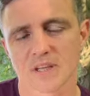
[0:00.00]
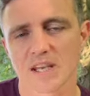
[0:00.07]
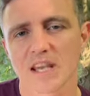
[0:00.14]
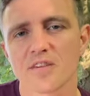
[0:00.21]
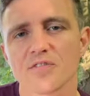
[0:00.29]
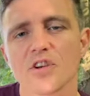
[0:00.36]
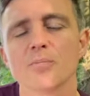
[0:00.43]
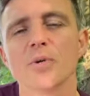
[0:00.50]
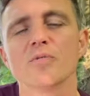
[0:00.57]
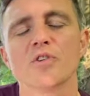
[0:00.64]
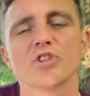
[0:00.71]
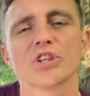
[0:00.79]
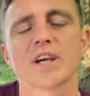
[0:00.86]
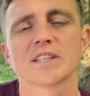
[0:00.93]
If you've been
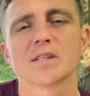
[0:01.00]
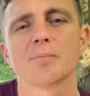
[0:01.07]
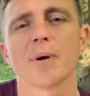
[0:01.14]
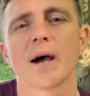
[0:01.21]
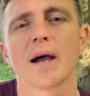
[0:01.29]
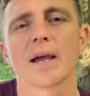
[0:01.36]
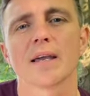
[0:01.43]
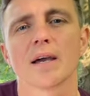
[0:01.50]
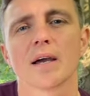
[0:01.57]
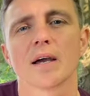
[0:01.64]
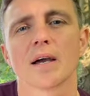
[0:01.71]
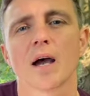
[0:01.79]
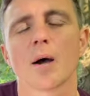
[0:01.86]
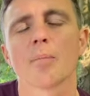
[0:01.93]
rejected by
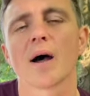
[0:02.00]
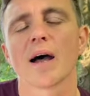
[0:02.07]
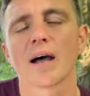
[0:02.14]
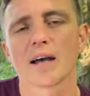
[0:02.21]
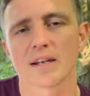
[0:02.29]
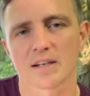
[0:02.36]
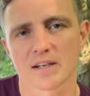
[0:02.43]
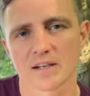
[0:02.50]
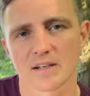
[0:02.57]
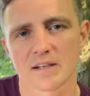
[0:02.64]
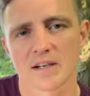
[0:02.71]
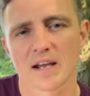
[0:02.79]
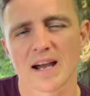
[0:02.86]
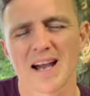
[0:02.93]
a partner,
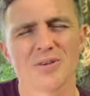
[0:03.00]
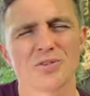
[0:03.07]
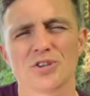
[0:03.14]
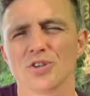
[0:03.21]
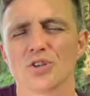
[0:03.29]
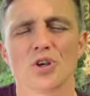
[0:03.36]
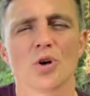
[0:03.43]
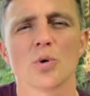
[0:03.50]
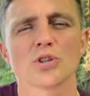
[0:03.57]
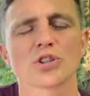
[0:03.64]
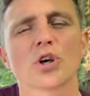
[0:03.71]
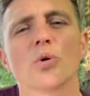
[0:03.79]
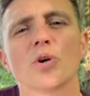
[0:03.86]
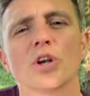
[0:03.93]
how do you know
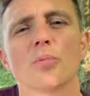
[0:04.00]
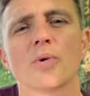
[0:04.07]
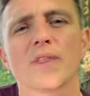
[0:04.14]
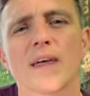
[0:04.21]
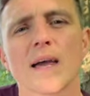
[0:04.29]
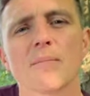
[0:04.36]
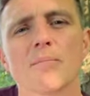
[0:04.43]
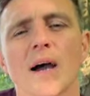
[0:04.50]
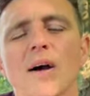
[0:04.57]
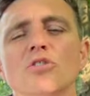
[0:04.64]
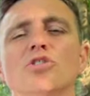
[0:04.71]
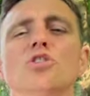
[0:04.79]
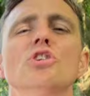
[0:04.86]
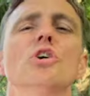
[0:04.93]
what's going on with them? How
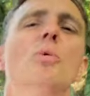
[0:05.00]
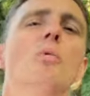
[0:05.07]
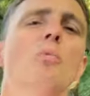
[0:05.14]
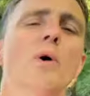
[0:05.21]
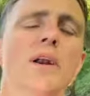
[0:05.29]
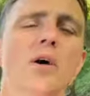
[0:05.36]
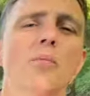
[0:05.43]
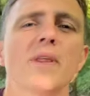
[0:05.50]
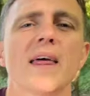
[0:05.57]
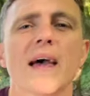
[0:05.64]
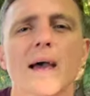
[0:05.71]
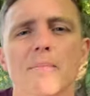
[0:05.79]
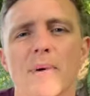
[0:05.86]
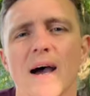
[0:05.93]
do you know what went on with
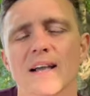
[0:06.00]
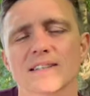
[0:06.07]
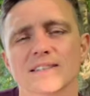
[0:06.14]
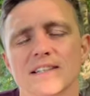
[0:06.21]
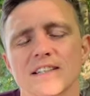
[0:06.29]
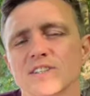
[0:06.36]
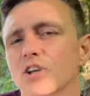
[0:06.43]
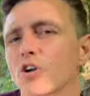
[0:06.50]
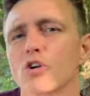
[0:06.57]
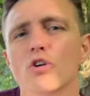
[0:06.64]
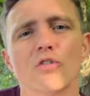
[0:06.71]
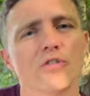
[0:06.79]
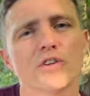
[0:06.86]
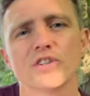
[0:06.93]
their past and it's got
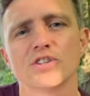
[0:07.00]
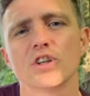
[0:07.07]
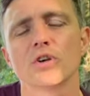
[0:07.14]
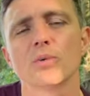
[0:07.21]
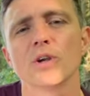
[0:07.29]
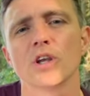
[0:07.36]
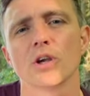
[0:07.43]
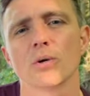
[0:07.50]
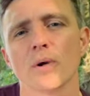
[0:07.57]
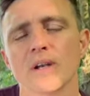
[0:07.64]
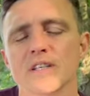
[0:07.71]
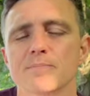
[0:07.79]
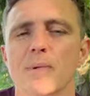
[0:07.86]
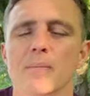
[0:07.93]
nothing to do with you
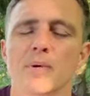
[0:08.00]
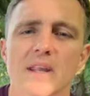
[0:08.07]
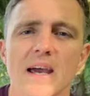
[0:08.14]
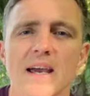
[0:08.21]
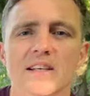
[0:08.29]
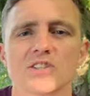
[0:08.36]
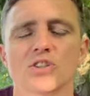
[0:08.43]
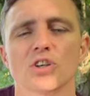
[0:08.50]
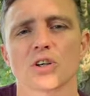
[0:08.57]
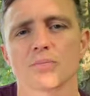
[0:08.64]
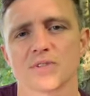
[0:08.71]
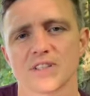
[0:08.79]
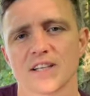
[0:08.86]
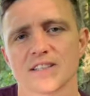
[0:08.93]
and it's maybe their
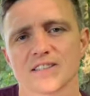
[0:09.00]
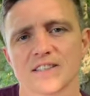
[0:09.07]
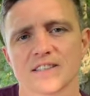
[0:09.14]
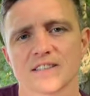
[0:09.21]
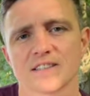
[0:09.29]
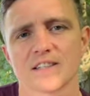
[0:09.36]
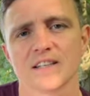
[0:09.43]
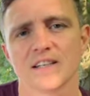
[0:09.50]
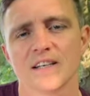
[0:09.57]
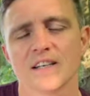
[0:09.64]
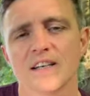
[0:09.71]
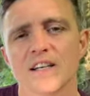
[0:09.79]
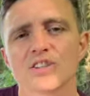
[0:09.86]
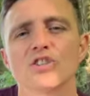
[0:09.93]
circumstances?
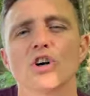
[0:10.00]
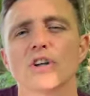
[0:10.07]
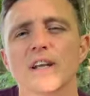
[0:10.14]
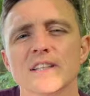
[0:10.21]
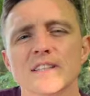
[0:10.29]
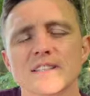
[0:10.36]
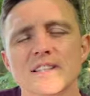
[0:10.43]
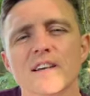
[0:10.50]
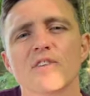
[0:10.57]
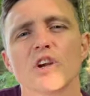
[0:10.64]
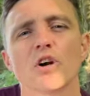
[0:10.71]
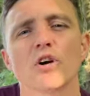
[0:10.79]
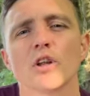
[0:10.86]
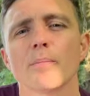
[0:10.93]
It's not
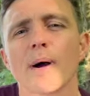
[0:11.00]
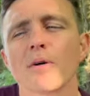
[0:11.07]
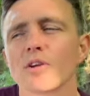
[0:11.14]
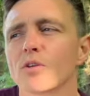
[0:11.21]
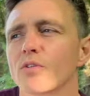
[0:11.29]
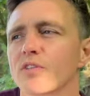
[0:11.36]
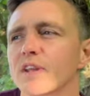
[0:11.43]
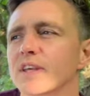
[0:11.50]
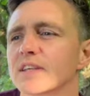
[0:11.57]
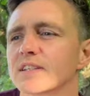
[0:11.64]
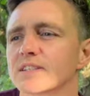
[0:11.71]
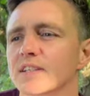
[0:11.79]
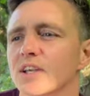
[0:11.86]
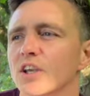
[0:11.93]
necessarily all about you.
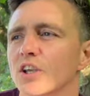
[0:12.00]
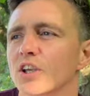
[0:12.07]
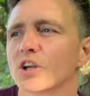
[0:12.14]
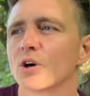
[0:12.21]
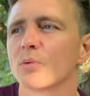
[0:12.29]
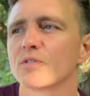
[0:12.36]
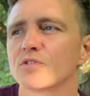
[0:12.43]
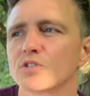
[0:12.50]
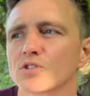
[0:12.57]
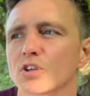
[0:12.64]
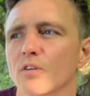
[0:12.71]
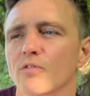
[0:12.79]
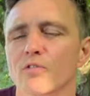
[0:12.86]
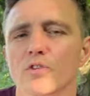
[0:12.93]
Things, you know, we've just
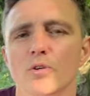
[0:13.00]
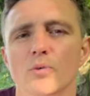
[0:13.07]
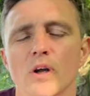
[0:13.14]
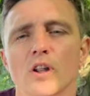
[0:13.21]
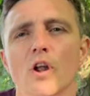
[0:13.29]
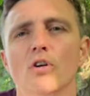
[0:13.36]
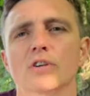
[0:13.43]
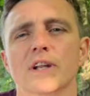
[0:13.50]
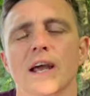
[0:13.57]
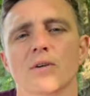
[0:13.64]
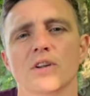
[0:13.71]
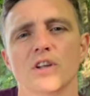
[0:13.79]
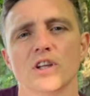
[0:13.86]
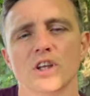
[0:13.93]
gone through a
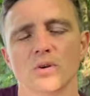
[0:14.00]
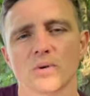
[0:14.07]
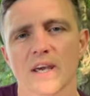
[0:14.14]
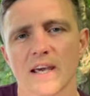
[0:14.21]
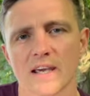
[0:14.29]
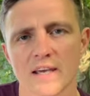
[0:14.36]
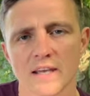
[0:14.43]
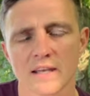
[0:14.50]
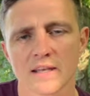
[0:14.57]
lockdown in the UK